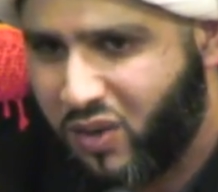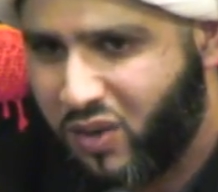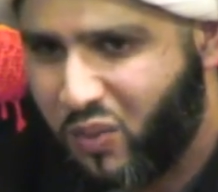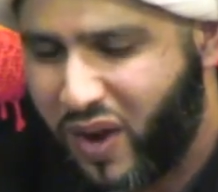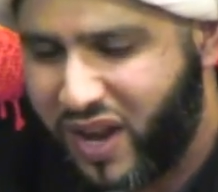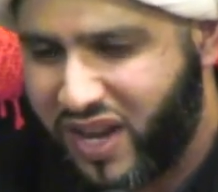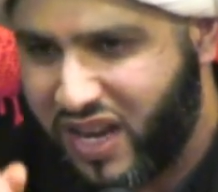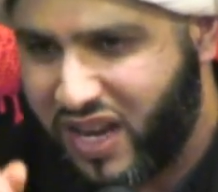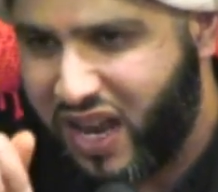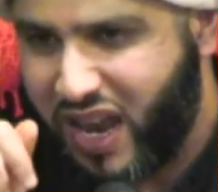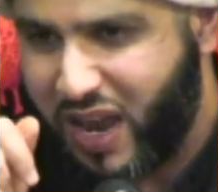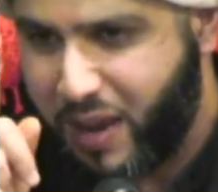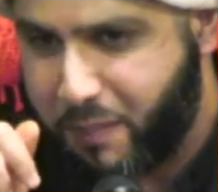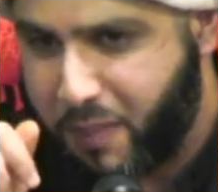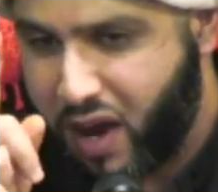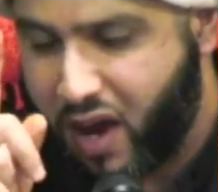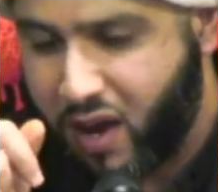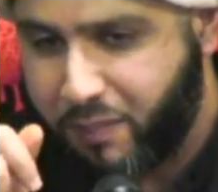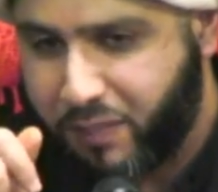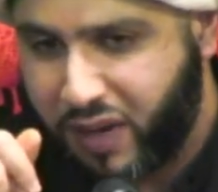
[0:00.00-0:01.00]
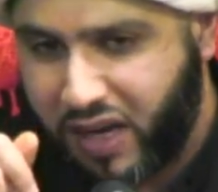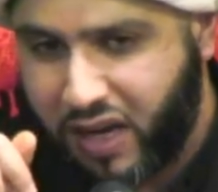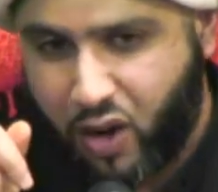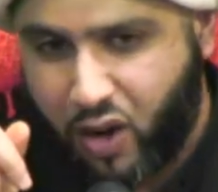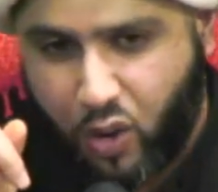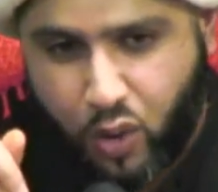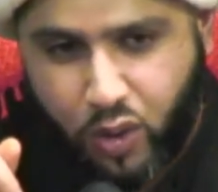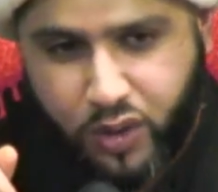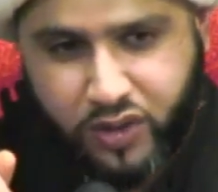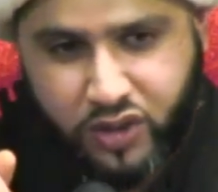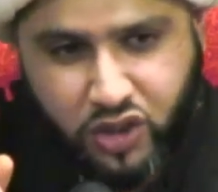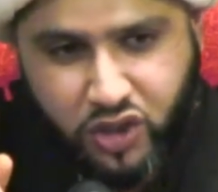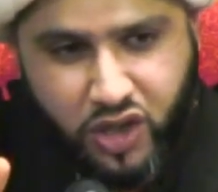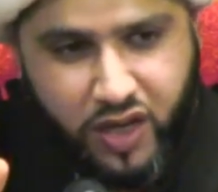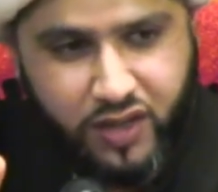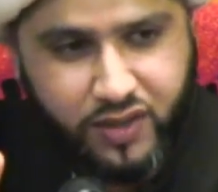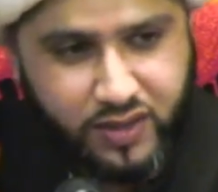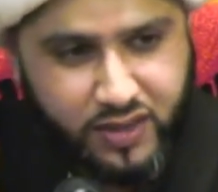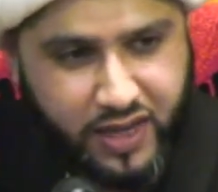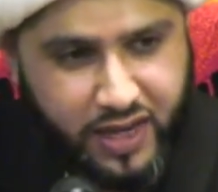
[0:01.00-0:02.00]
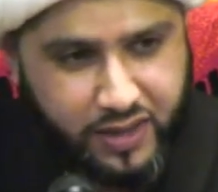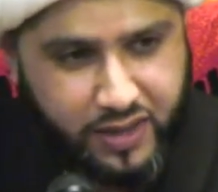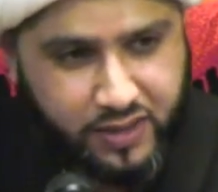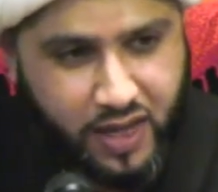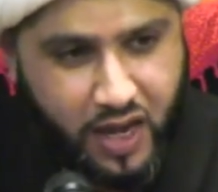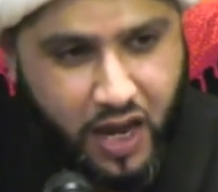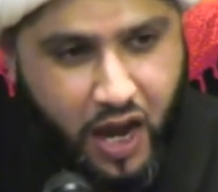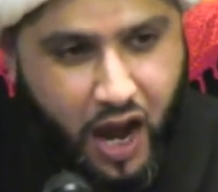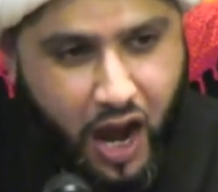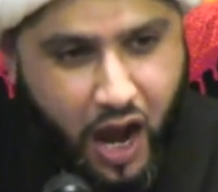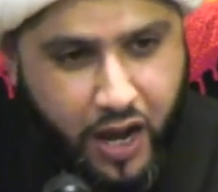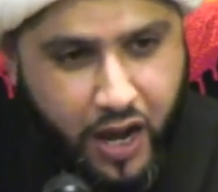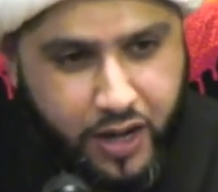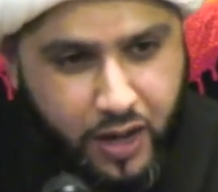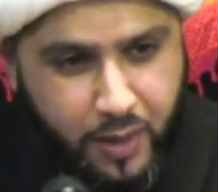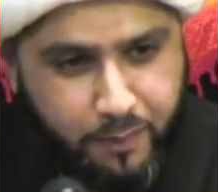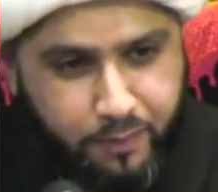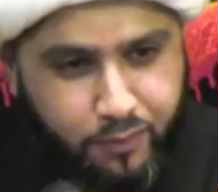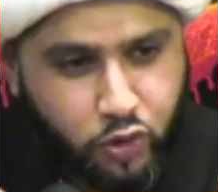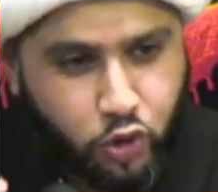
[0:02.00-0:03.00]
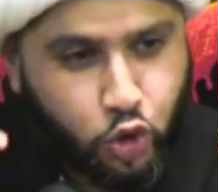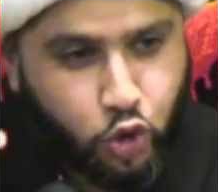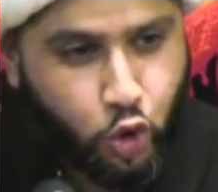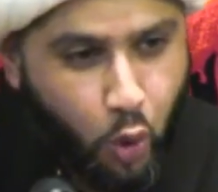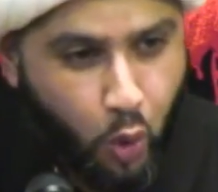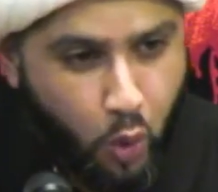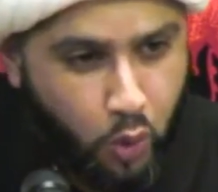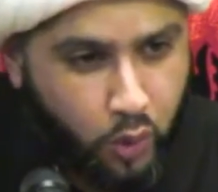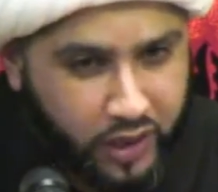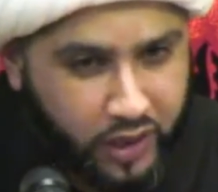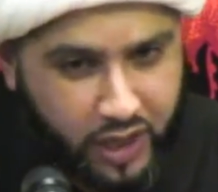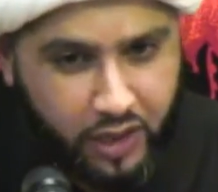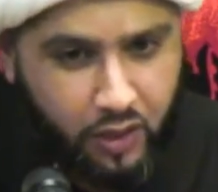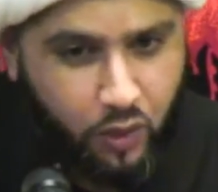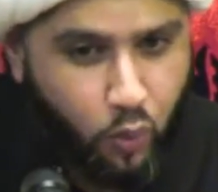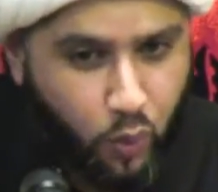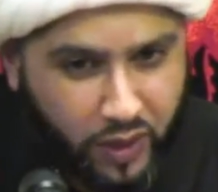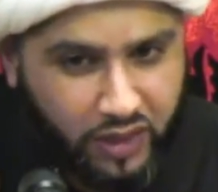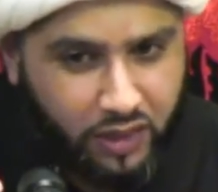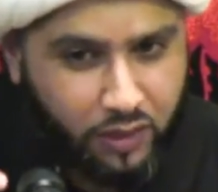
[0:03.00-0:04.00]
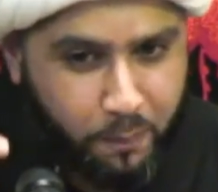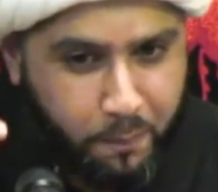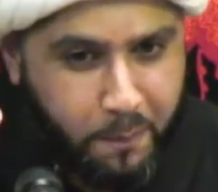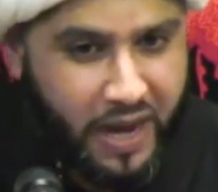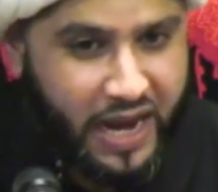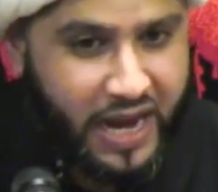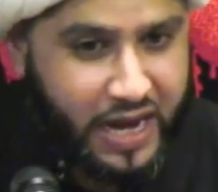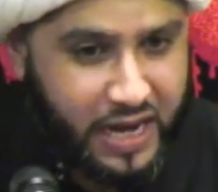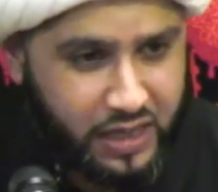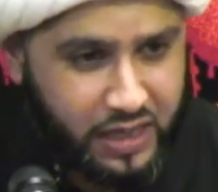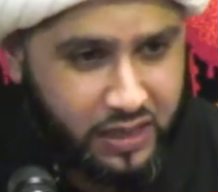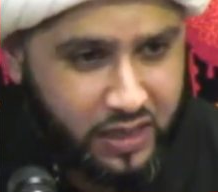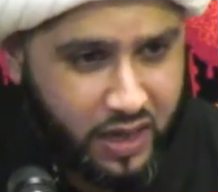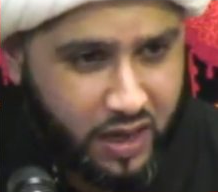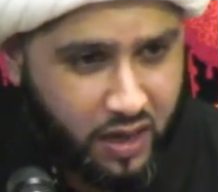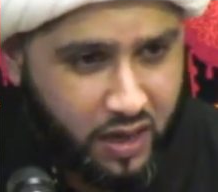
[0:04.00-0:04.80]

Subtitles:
When Imam al-Hujjah says, I am choking with pain.